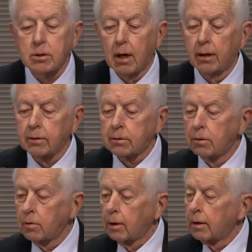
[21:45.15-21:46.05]
done
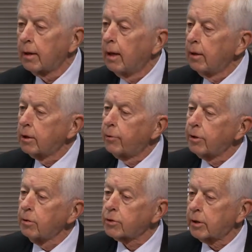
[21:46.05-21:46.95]
to
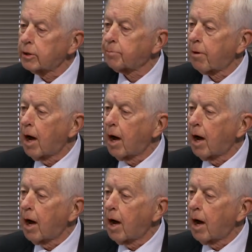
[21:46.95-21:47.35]
reduce its